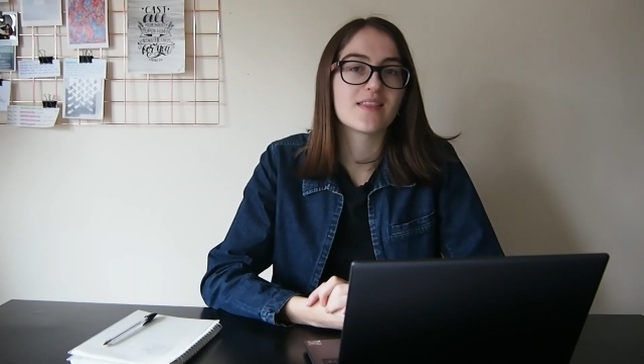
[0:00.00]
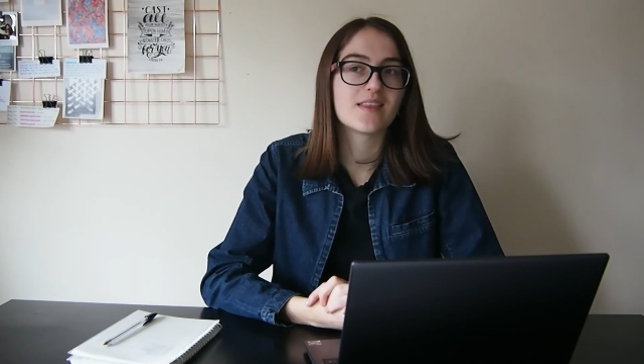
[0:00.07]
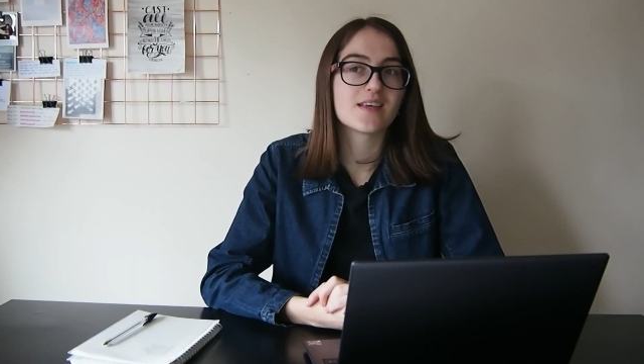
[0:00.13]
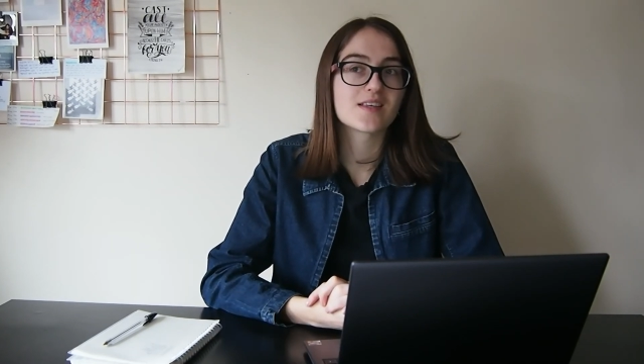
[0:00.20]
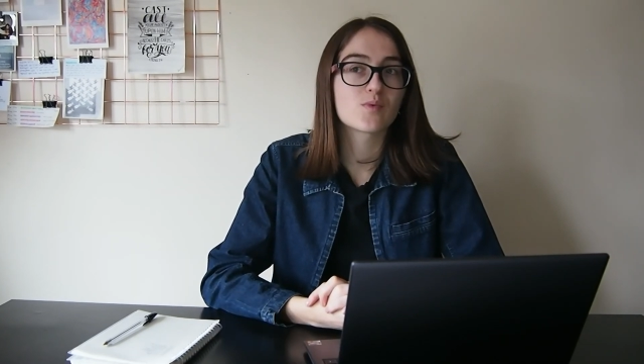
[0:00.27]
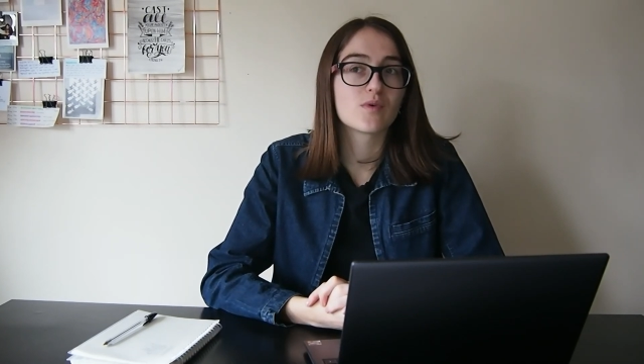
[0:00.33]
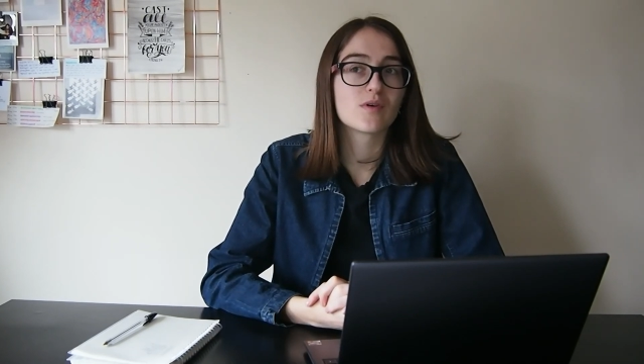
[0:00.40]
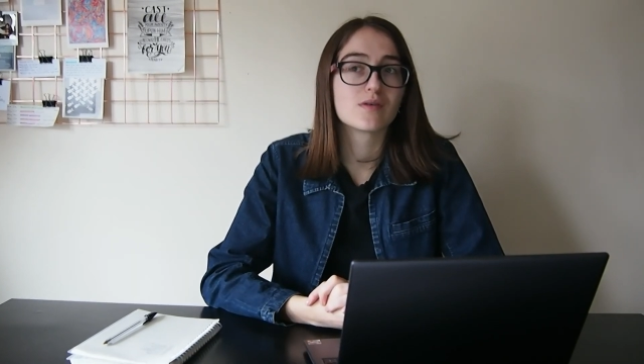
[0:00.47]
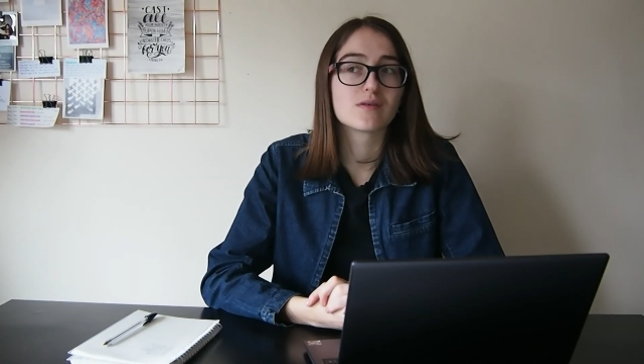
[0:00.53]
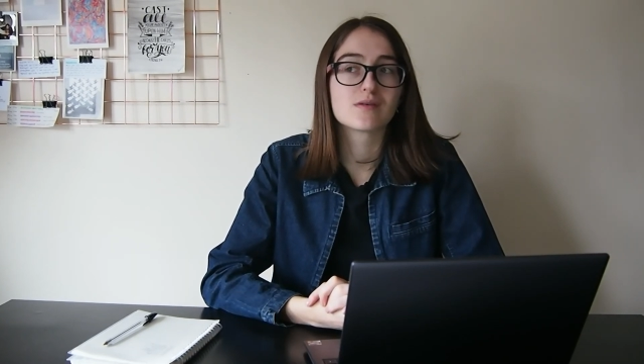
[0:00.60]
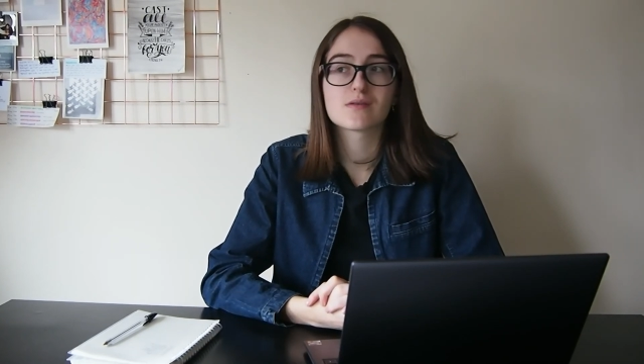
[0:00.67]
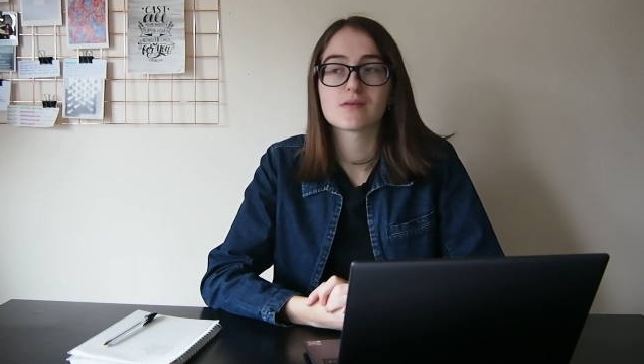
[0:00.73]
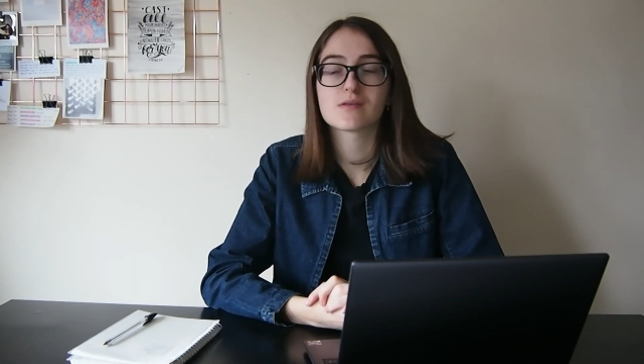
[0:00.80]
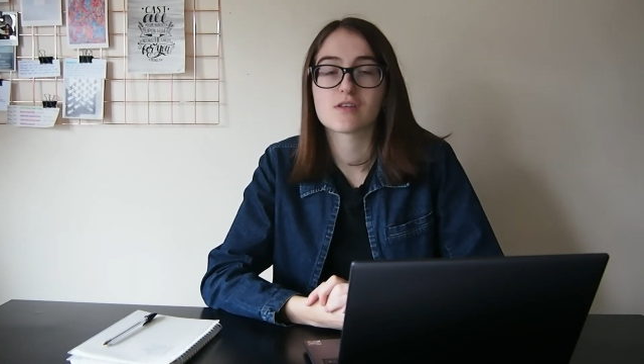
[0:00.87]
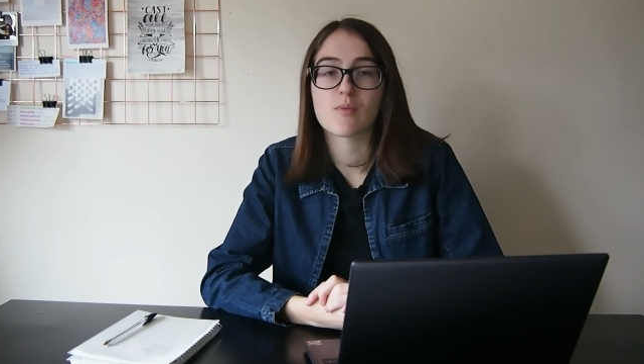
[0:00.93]
this
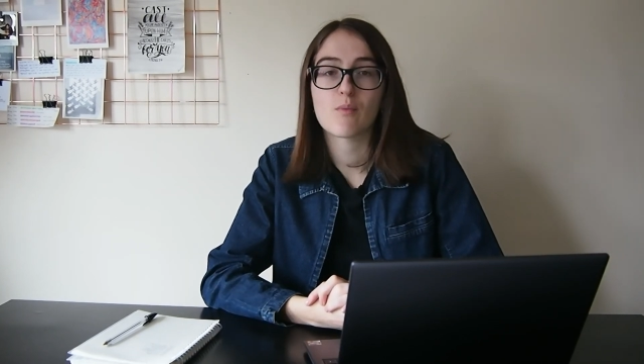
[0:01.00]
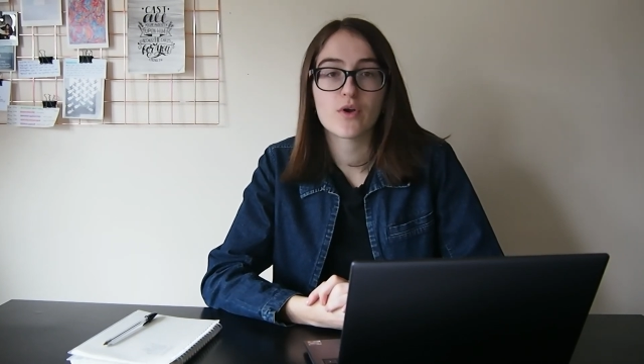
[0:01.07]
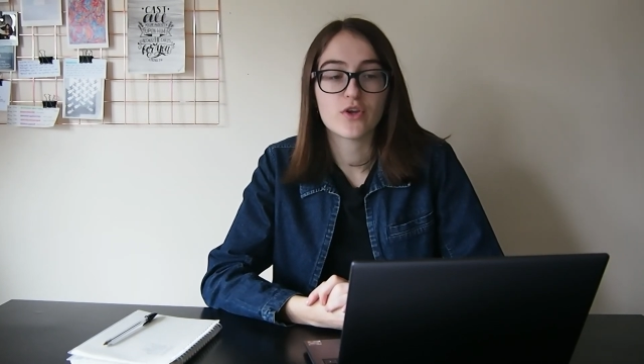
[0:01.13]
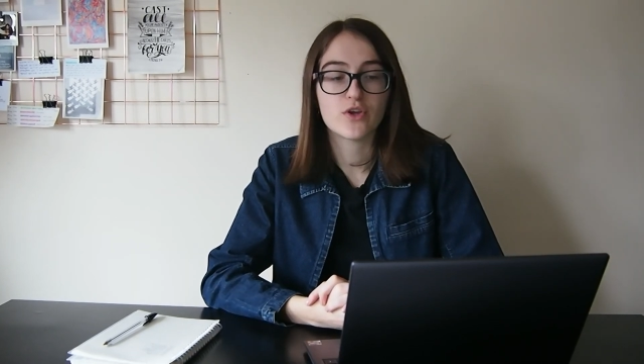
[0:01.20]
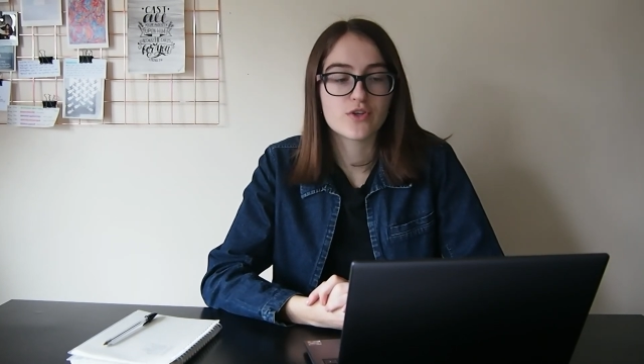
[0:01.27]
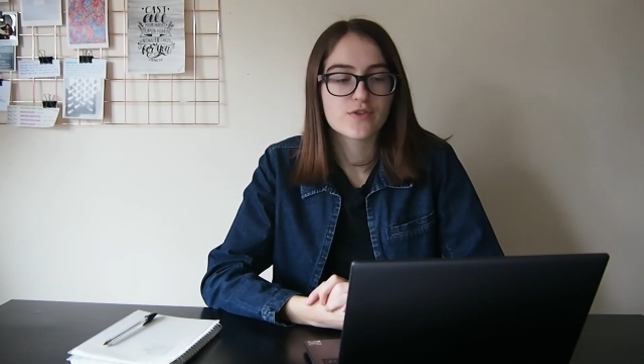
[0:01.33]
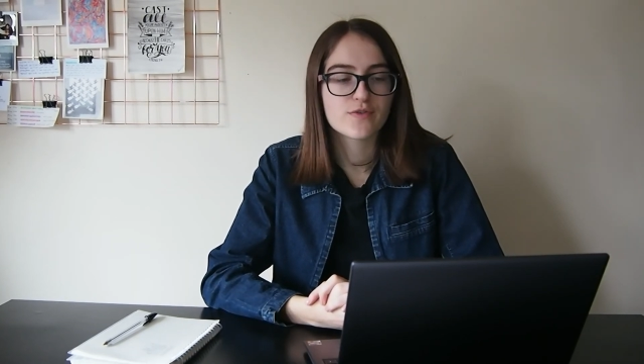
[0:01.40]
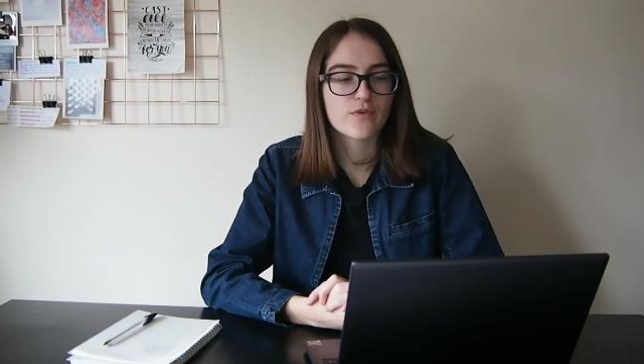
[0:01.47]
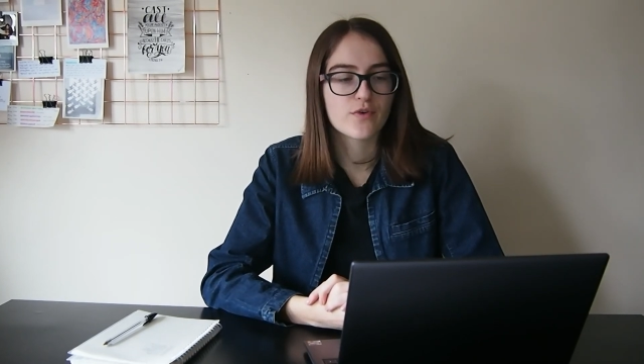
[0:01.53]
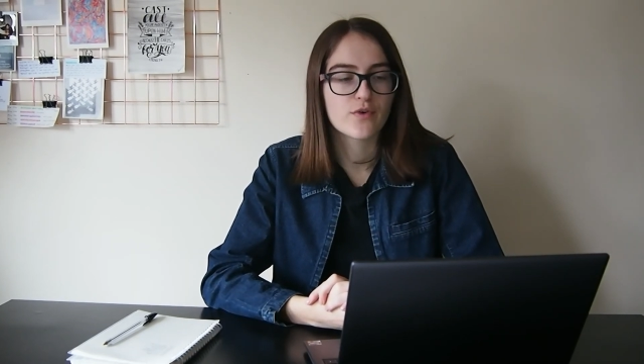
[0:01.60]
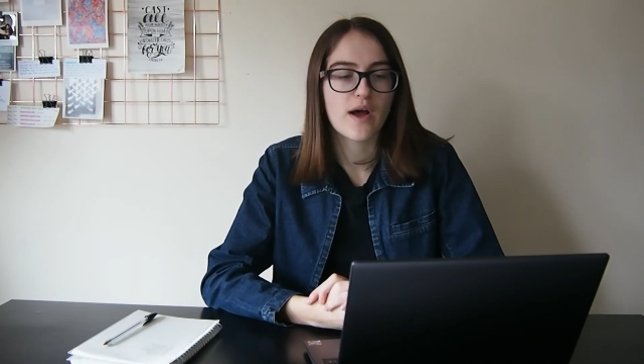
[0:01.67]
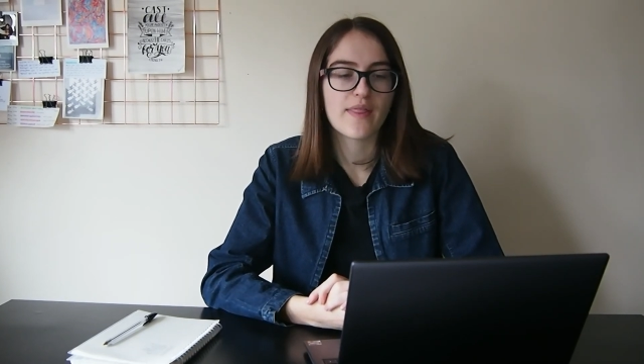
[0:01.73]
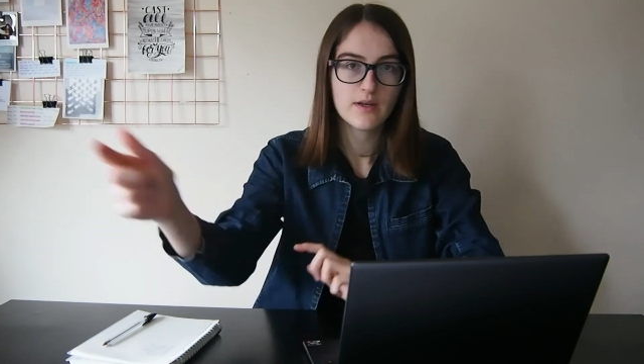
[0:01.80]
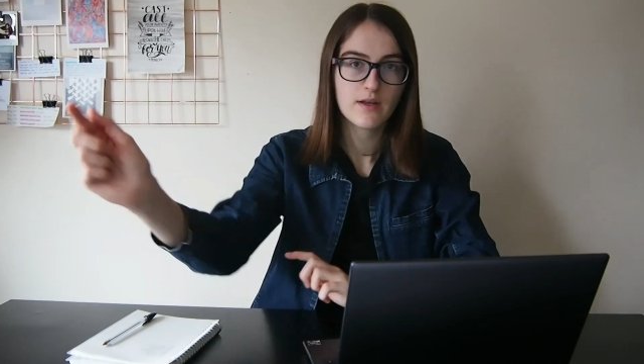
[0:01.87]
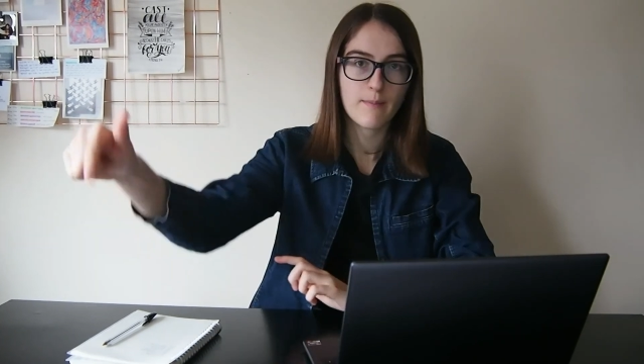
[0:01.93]
was somewhat useful.